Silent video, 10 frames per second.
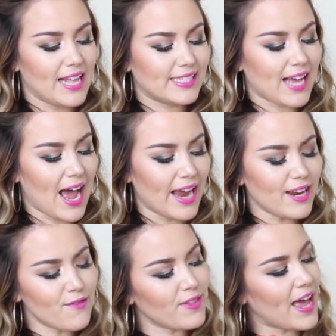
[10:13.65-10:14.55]
It's
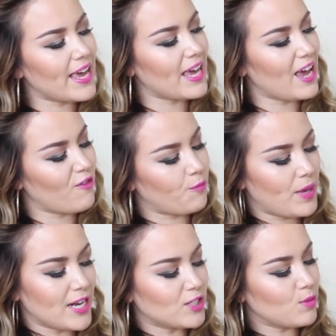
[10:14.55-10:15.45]
kind of like if
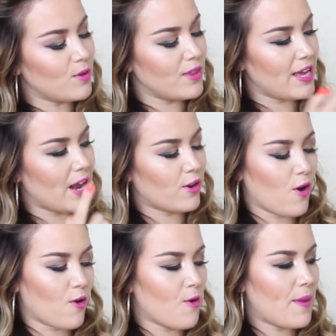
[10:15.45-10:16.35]
Peach Smoothie and
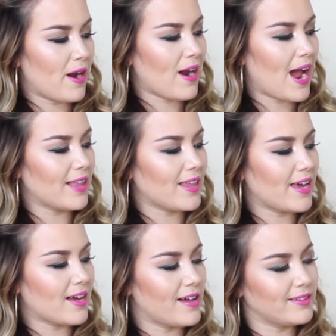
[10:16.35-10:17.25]
Cocoa Bear had
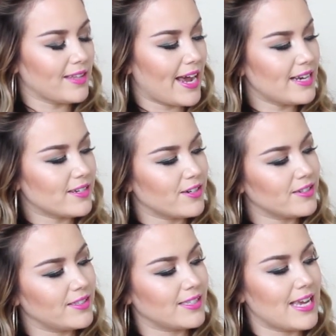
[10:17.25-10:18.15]
like a
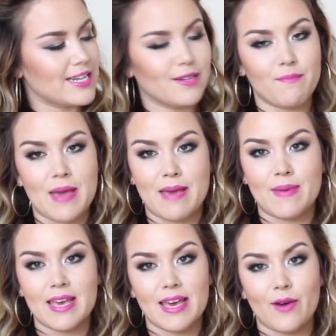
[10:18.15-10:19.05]
lighter skinned
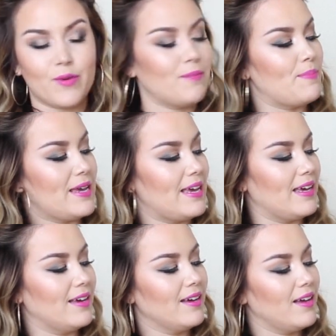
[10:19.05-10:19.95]
baby, it would
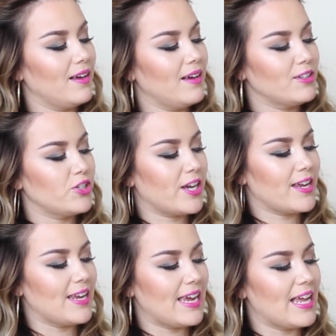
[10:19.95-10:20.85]
be
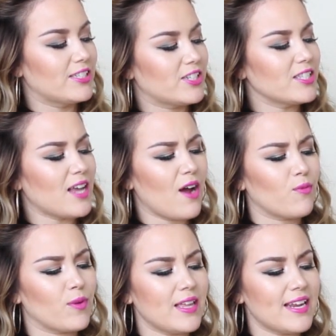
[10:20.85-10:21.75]
Chickadee. It's just a
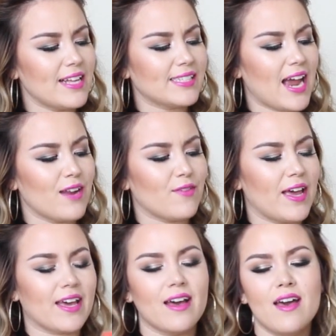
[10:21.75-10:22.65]
really nice kind of
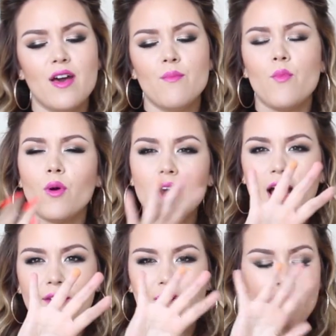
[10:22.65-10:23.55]
like more
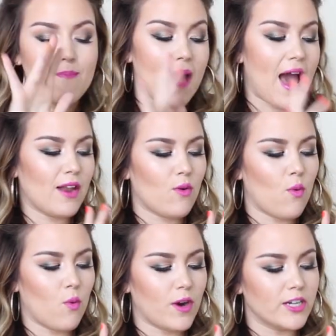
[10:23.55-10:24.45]
of a matte
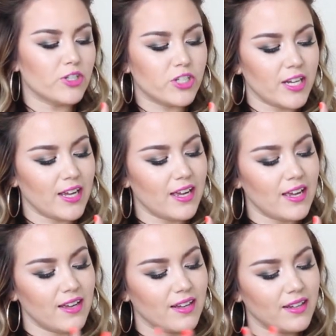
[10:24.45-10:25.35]

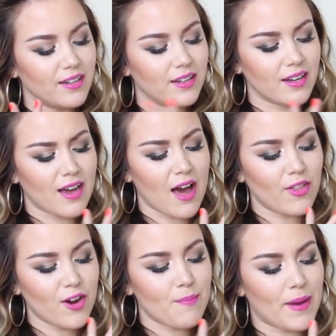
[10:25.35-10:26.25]
orangey
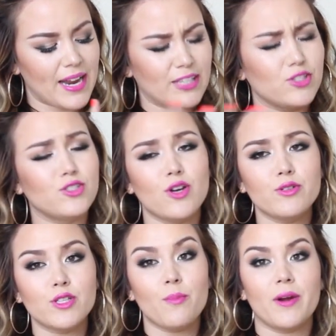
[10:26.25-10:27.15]
color, but it's
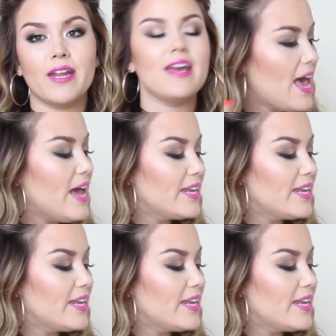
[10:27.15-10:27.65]
so, so pretty.